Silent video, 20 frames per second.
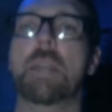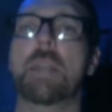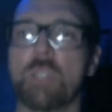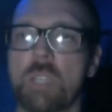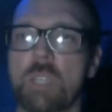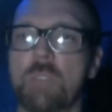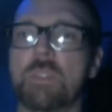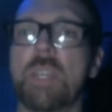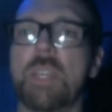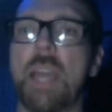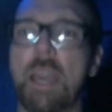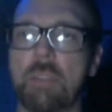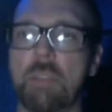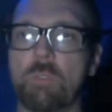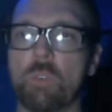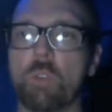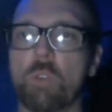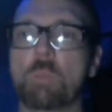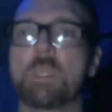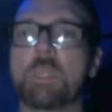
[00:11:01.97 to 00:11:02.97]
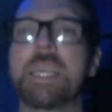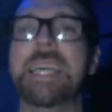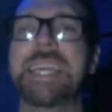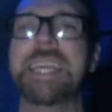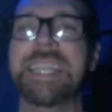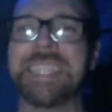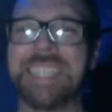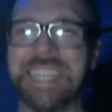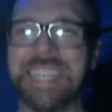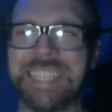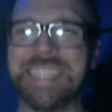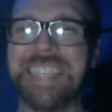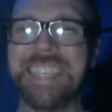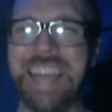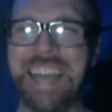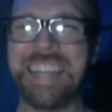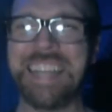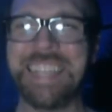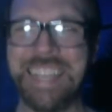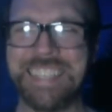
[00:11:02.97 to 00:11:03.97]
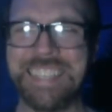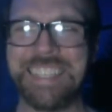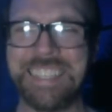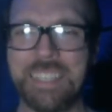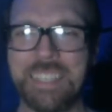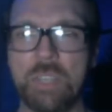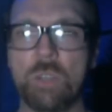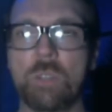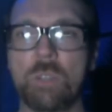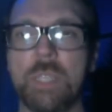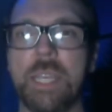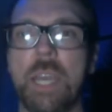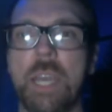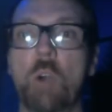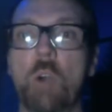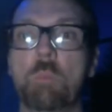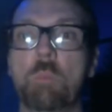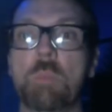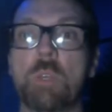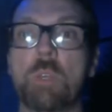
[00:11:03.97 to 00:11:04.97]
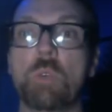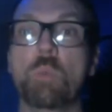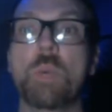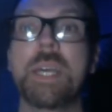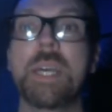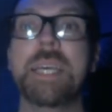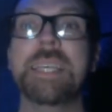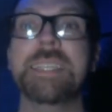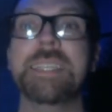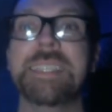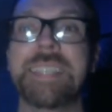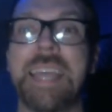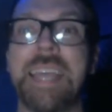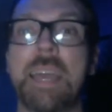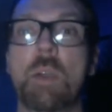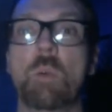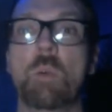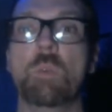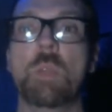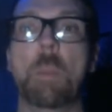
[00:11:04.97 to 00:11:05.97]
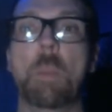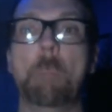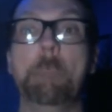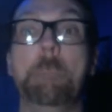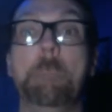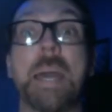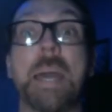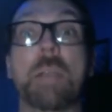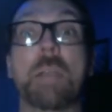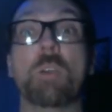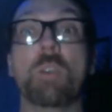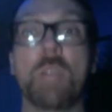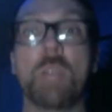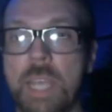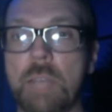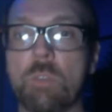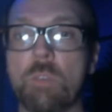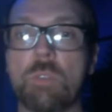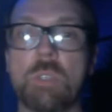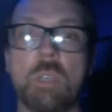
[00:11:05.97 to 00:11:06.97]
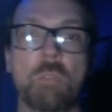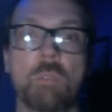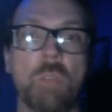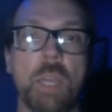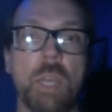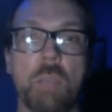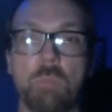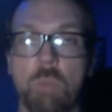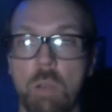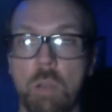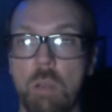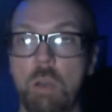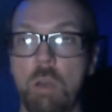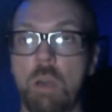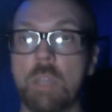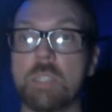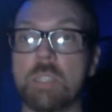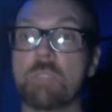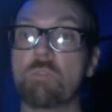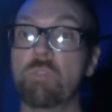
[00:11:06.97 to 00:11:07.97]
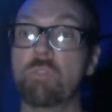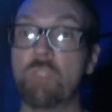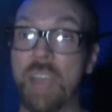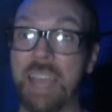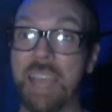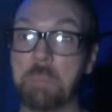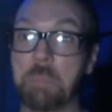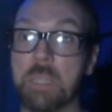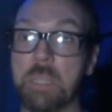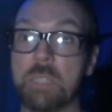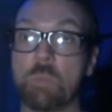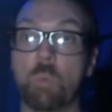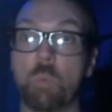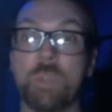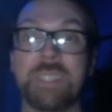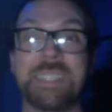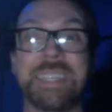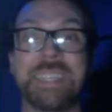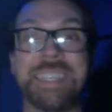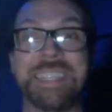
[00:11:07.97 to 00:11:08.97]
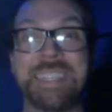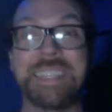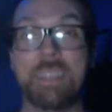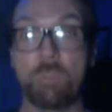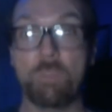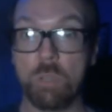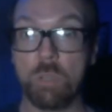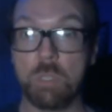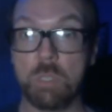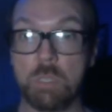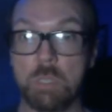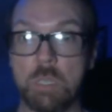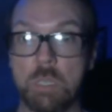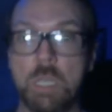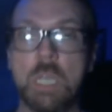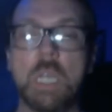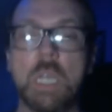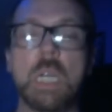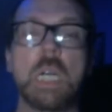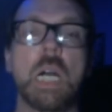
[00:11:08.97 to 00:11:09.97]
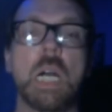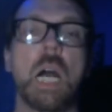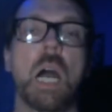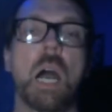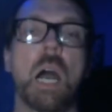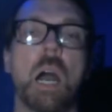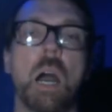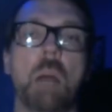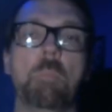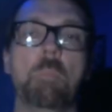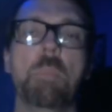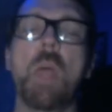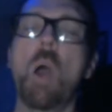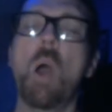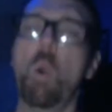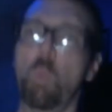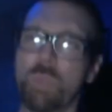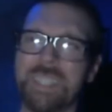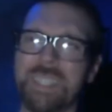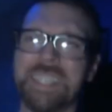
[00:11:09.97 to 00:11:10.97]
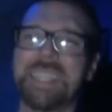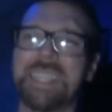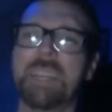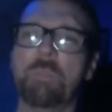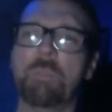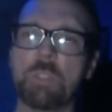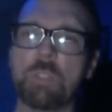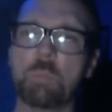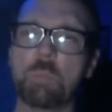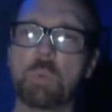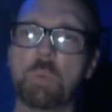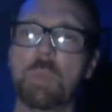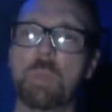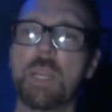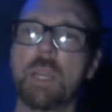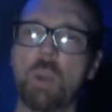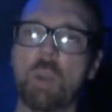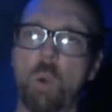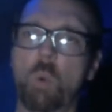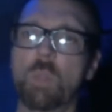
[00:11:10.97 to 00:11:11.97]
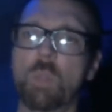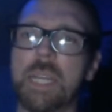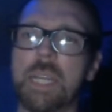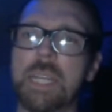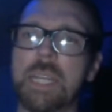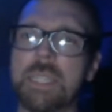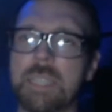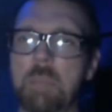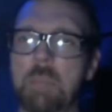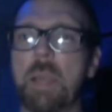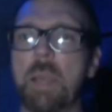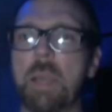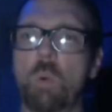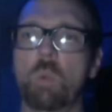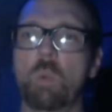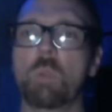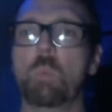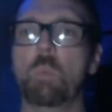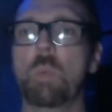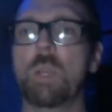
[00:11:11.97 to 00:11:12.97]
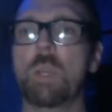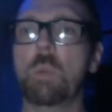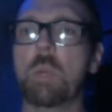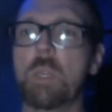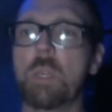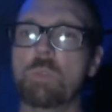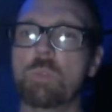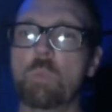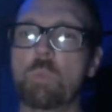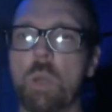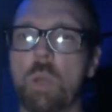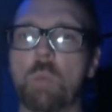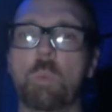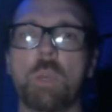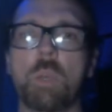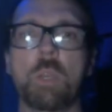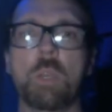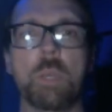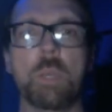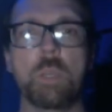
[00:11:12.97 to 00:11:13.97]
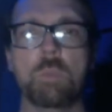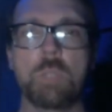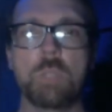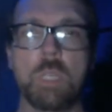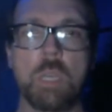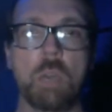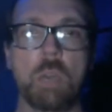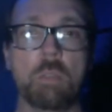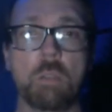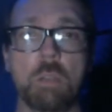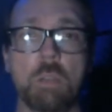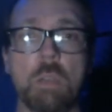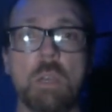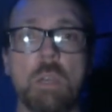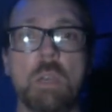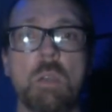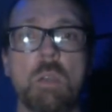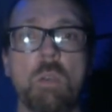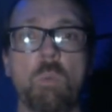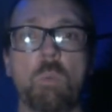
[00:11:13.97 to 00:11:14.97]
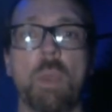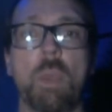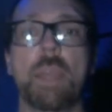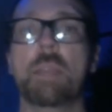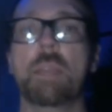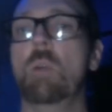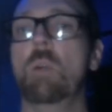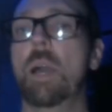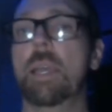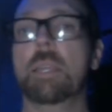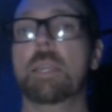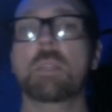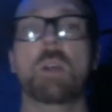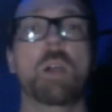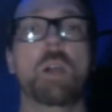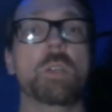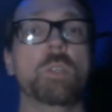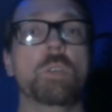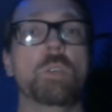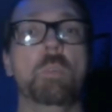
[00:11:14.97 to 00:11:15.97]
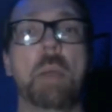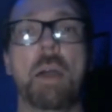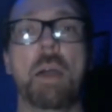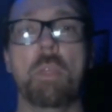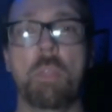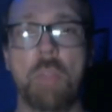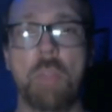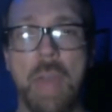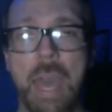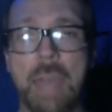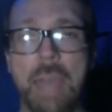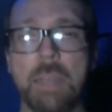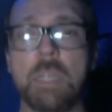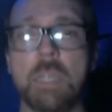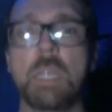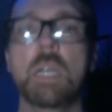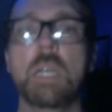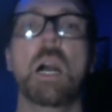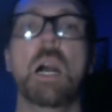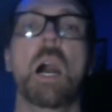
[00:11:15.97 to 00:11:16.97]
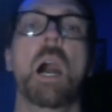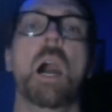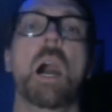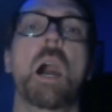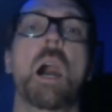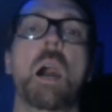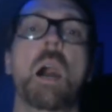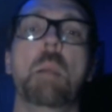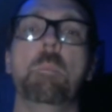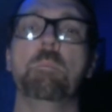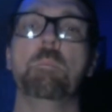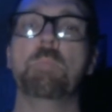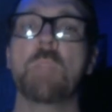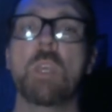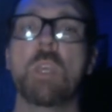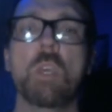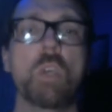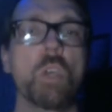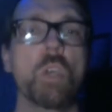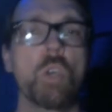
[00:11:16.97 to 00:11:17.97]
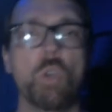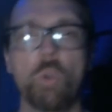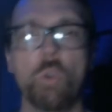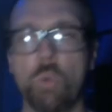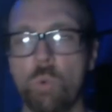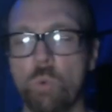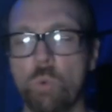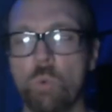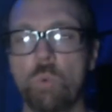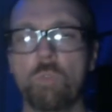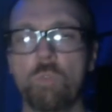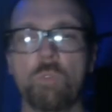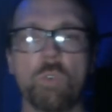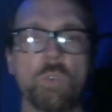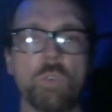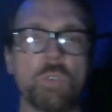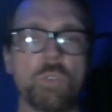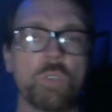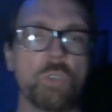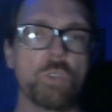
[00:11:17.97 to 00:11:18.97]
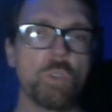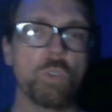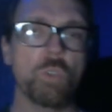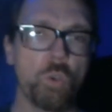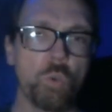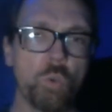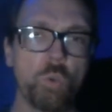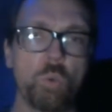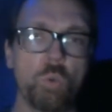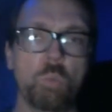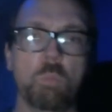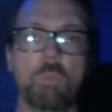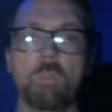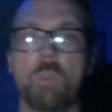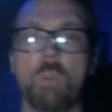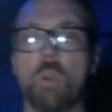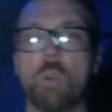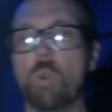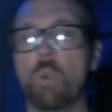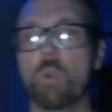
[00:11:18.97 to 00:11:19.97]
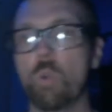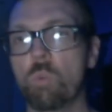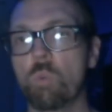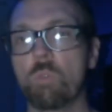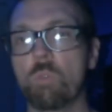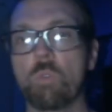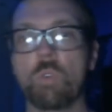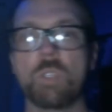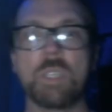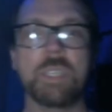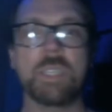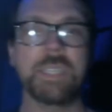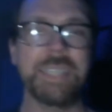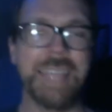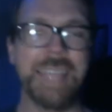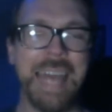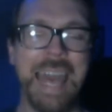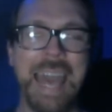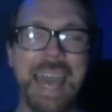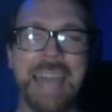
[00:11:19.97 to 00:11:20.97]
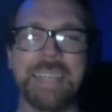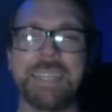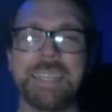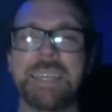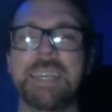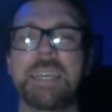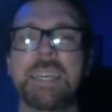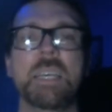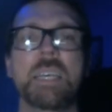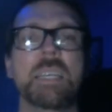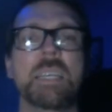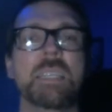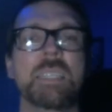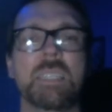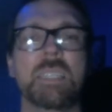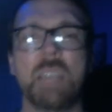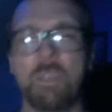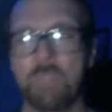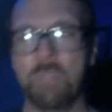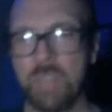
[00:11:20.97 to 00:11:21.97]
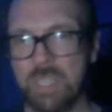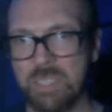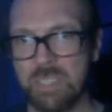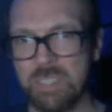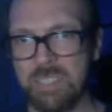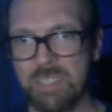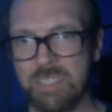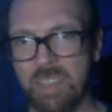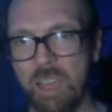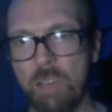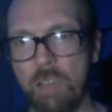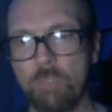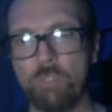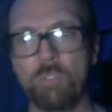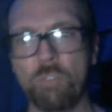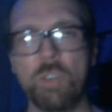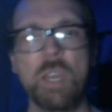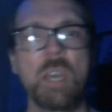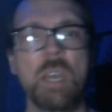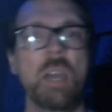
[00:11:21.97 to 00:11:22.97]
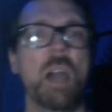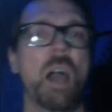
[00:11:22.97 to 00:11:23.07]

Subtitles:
adjectives and adverbs does not necessarily help you sound better. Standard stuff like run-ons, fragments, what's the difference? What's the difference between a colon and a semicolon? When do I use one? When do I use the other? Right? I can talk to you about that. Who versus whom, who versus that, suffix stuff,